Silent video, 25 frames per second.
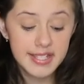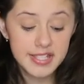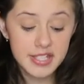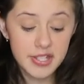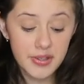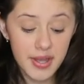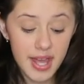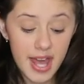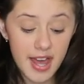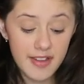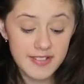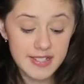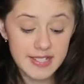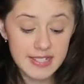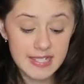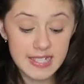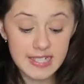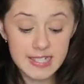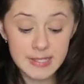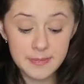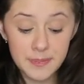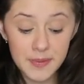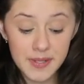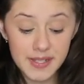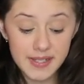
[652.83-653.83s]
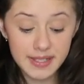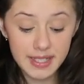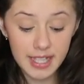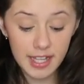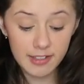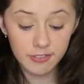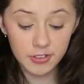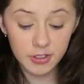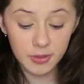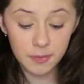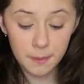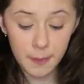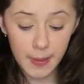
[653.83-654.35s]
So you have sit spin
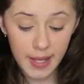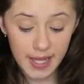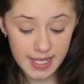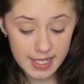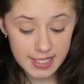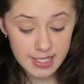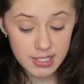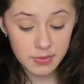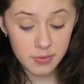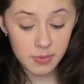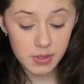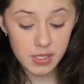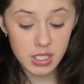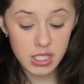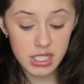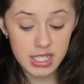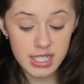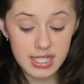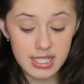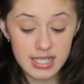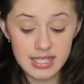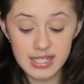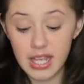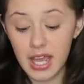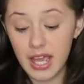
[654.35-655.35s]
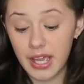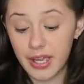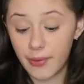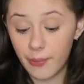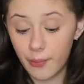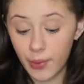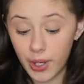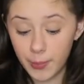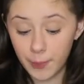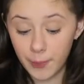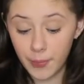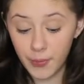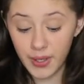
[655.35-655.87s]
level base, which is a
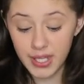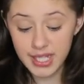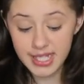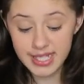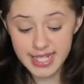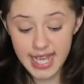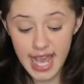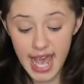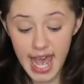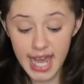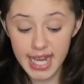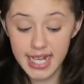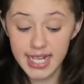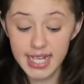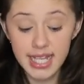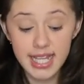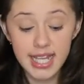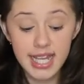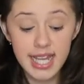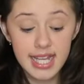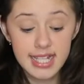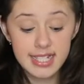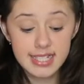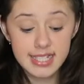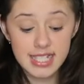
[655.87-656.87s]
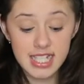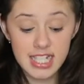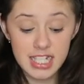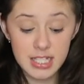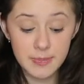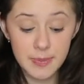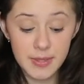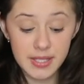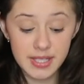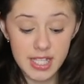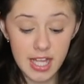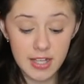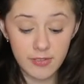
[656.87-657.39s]
1.10, sit
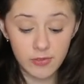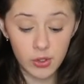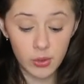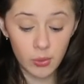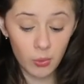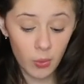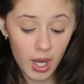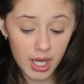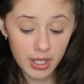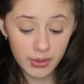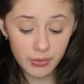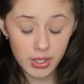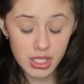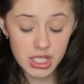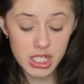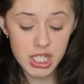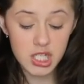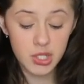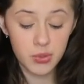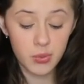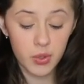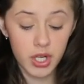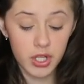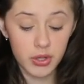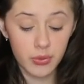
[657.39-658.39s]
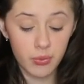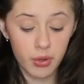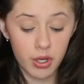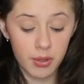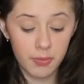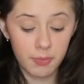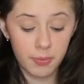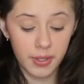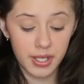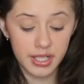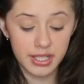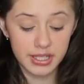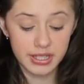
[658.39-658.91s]
spin level 1, which is worth
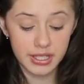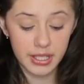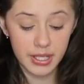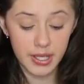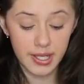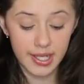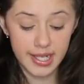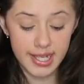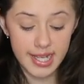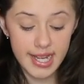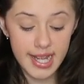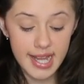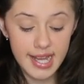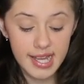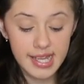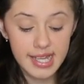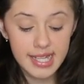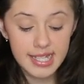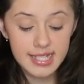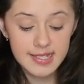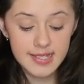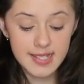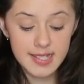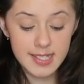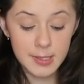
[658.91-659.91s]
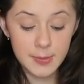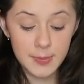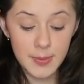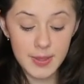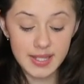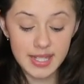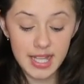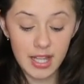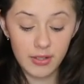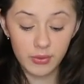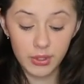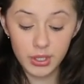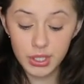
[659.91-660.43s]
1.30, sit
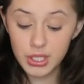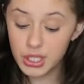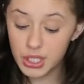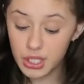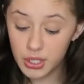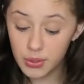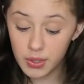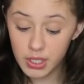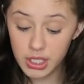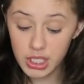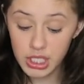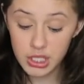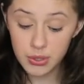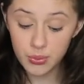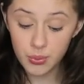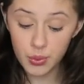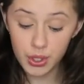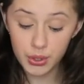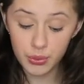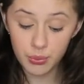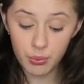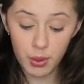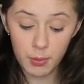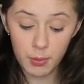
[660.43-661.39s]
spin level 2, which is worth